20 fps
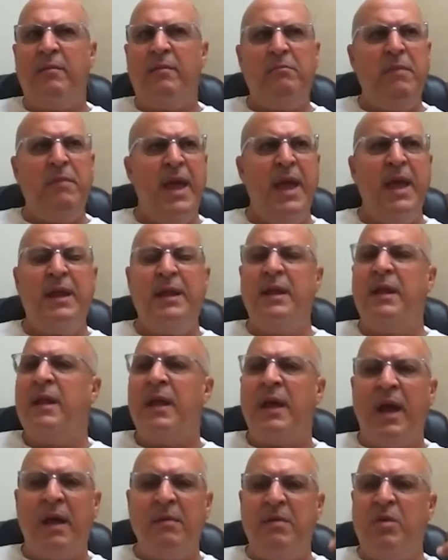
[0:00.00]
man,
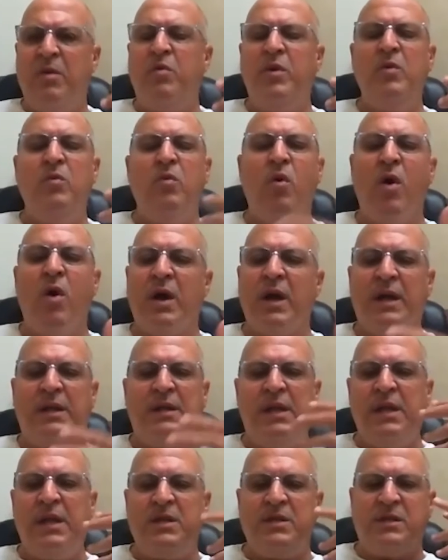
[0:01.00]
I mean, we walk on
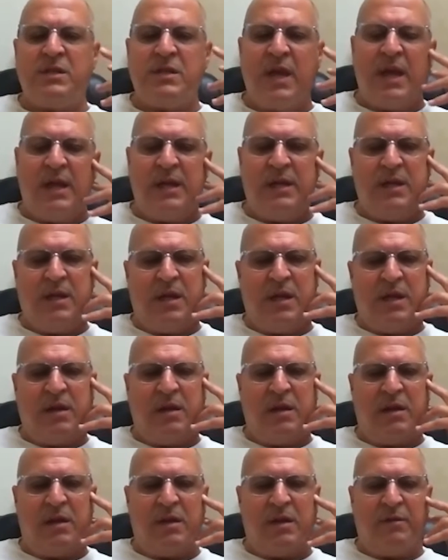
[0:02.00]
the east side,
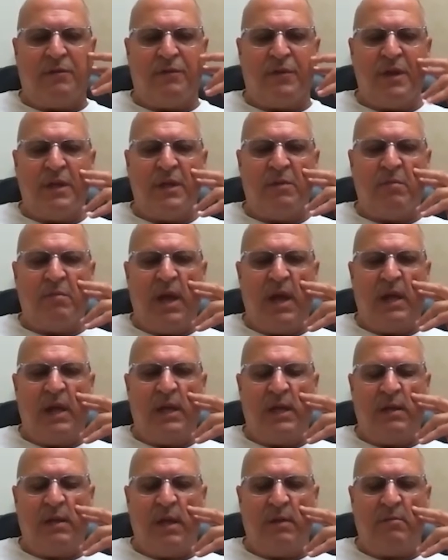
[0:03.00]
a friend of
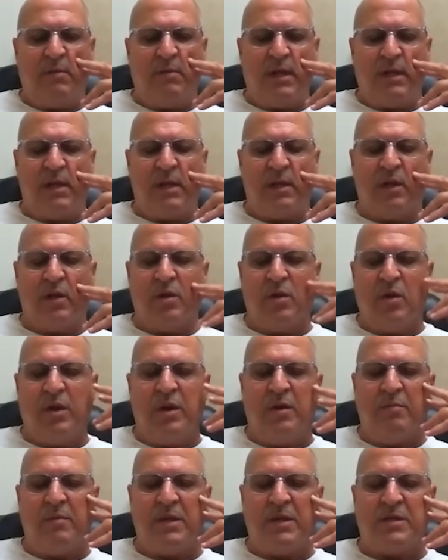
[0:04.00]
mine and my, another
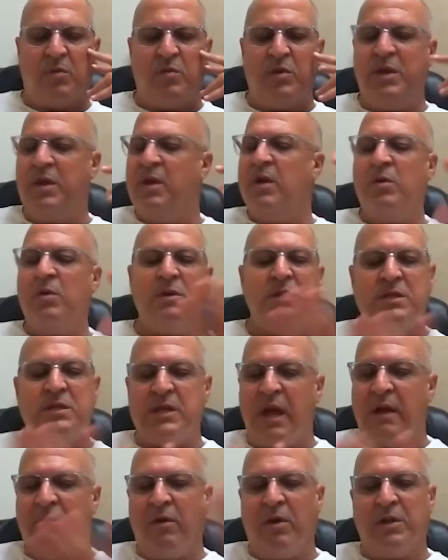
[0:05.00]
lawyer, myself, we
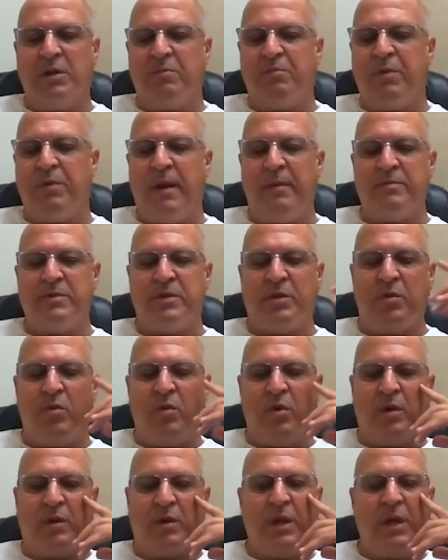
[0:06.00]
solve all the problems in the
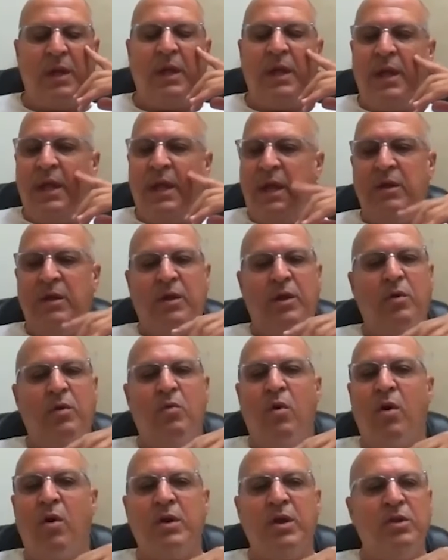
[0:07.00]
world. You know, you
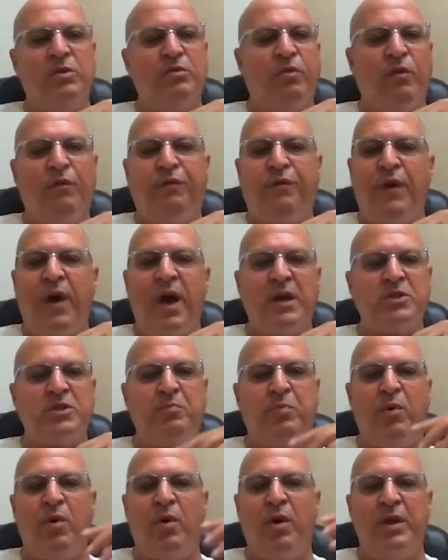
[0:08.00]
walk into a Fox
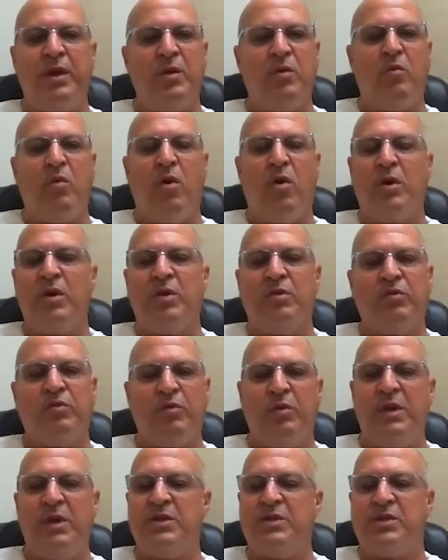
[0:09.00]
Point, you walk
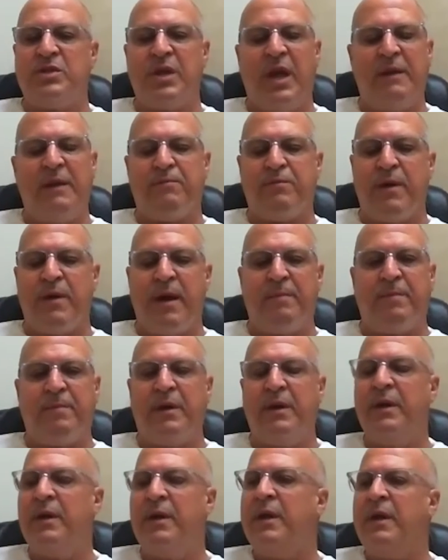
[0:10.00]
into east side proper,